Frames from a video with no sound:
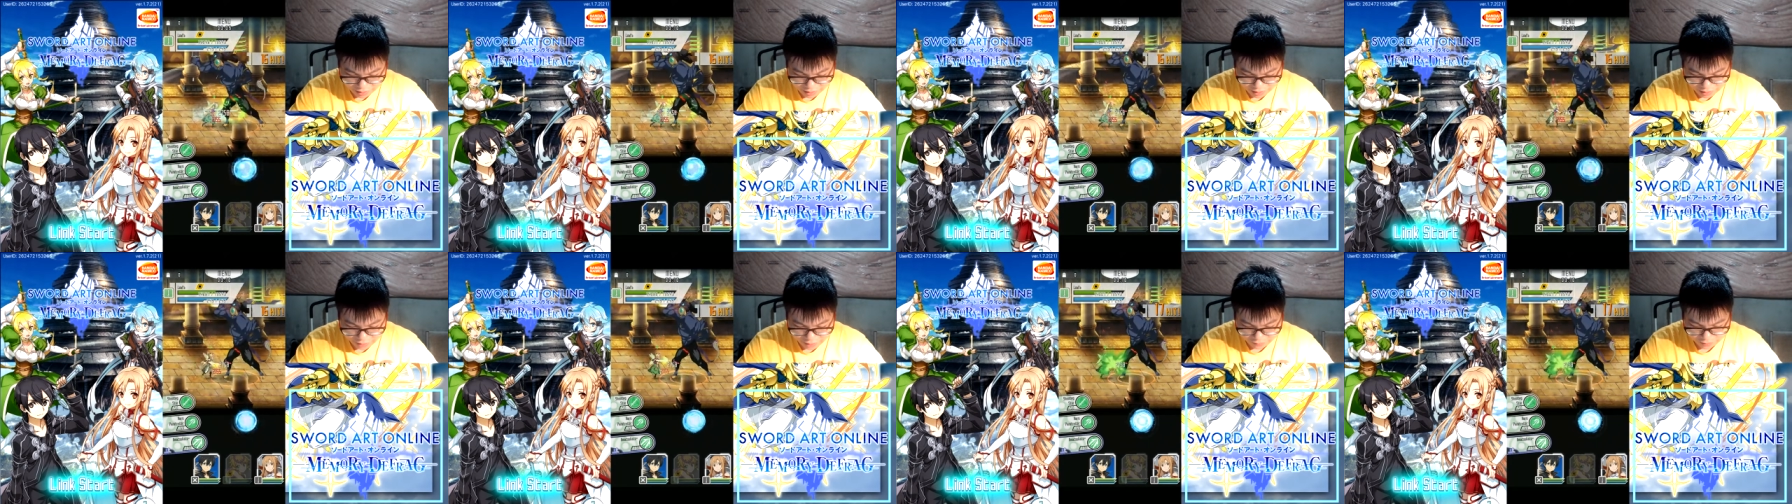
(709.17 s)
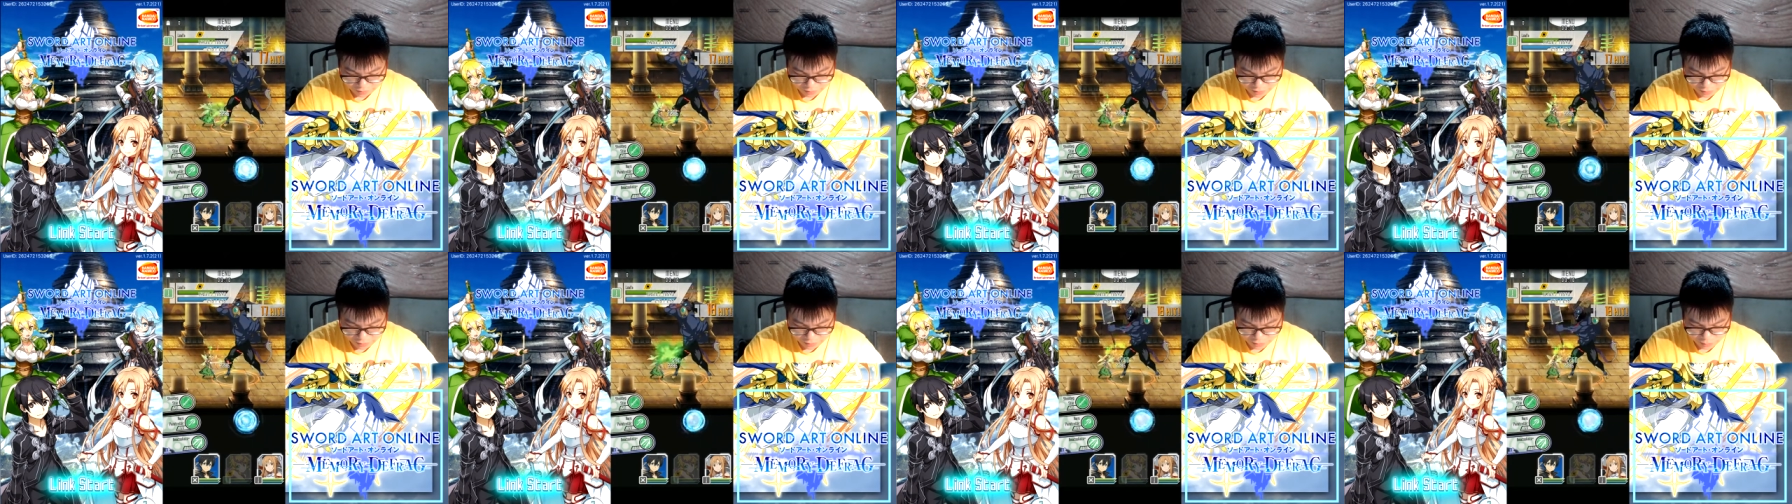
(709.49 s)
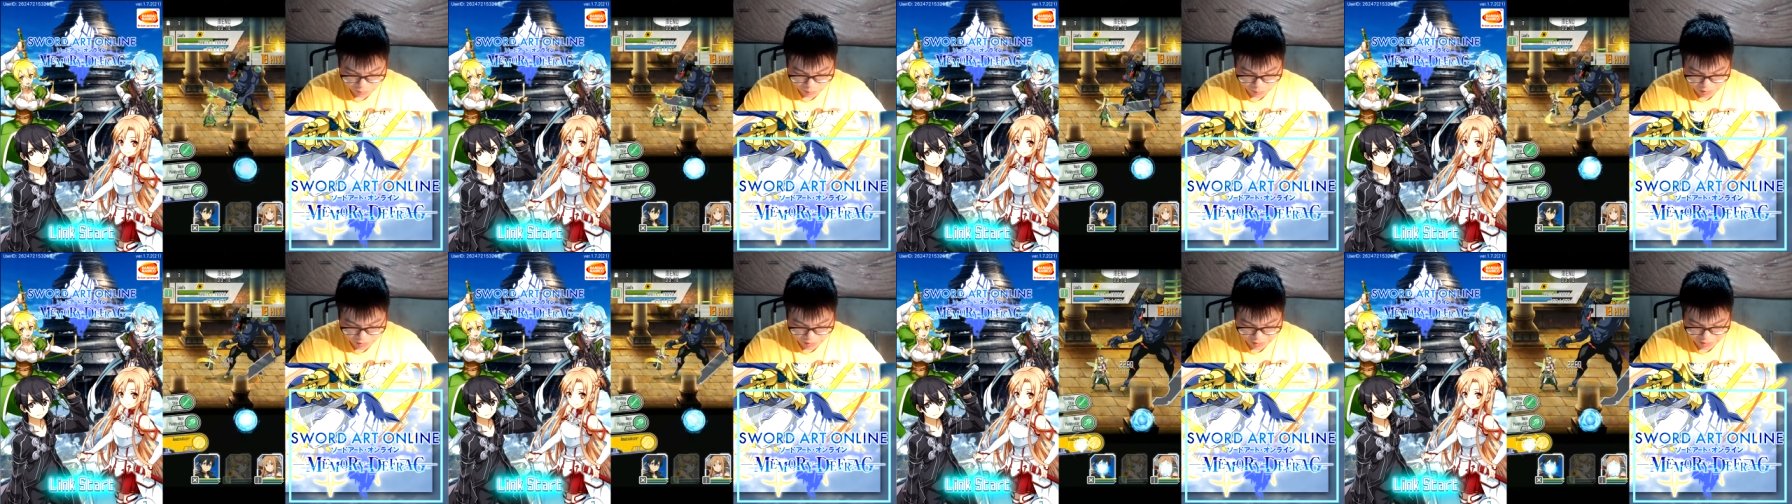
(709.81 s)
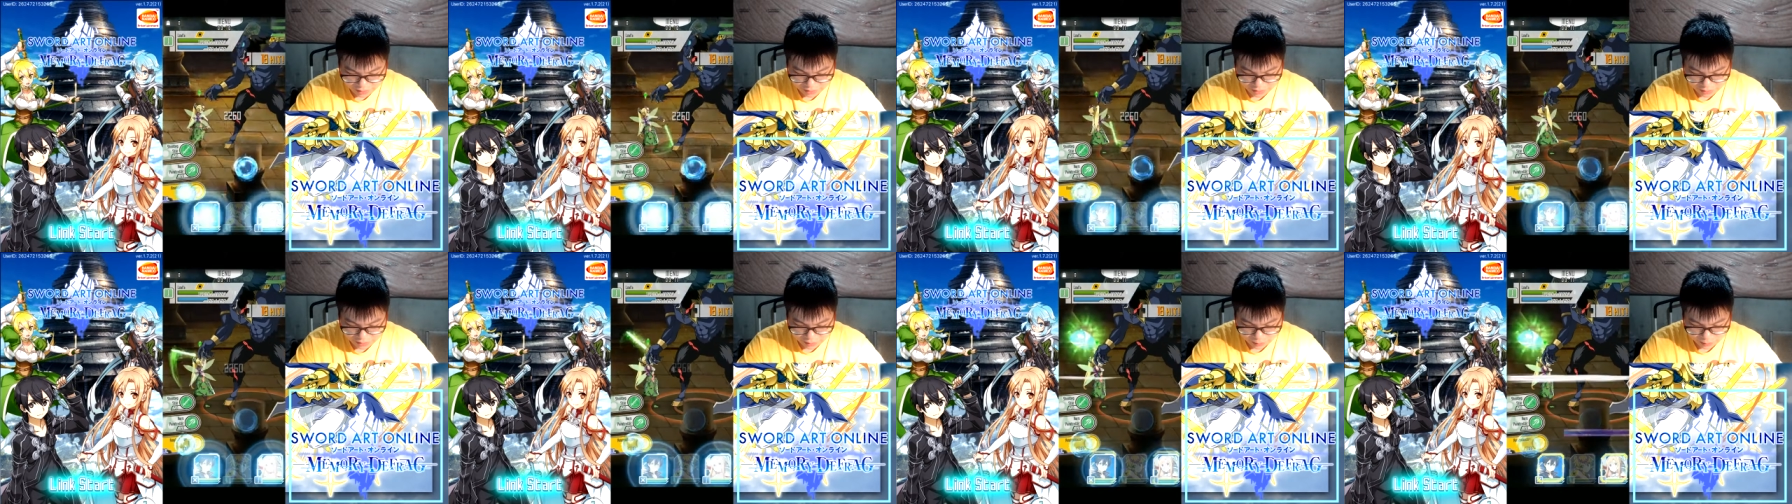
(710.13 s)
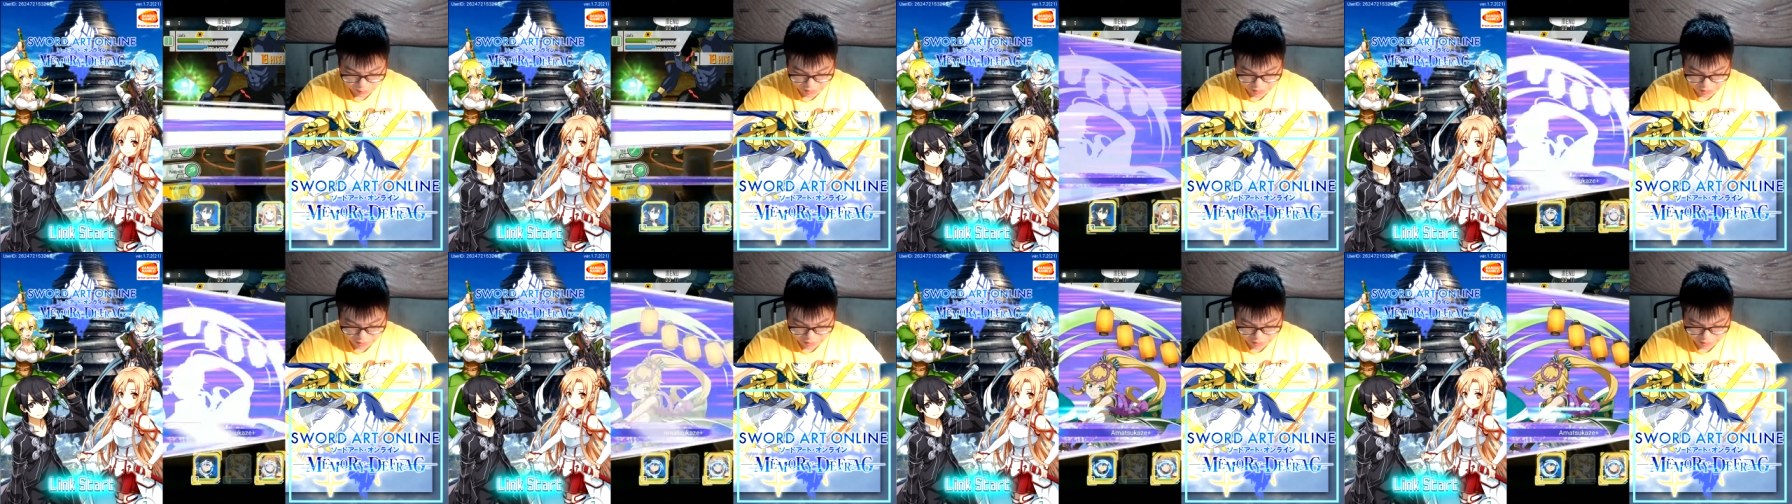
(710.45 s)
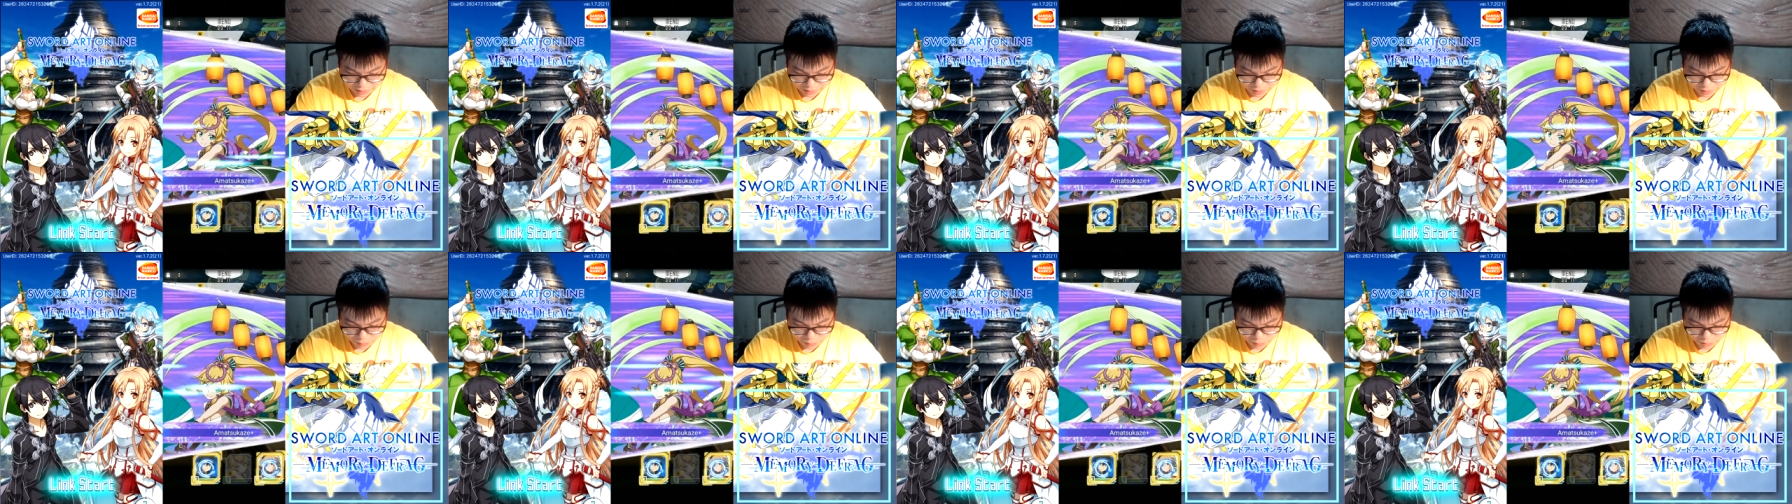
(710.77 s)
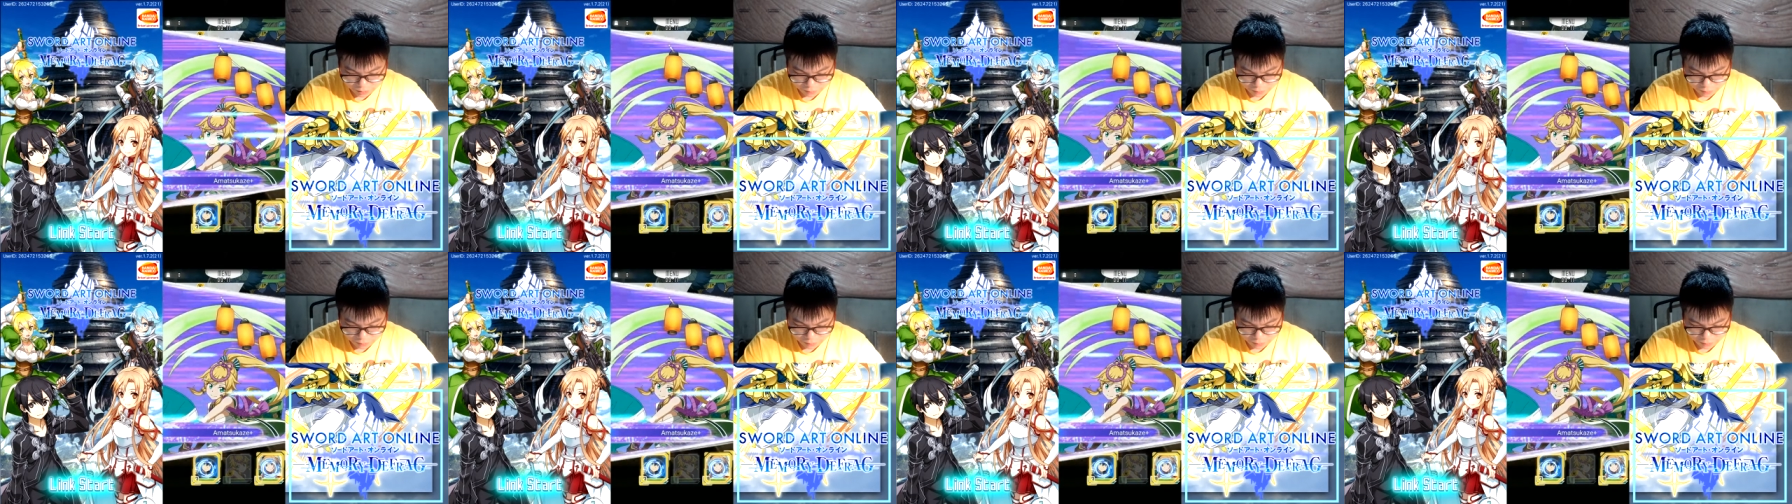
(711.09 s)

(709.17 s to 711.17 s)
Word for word: after I used my SS3, I didn't get the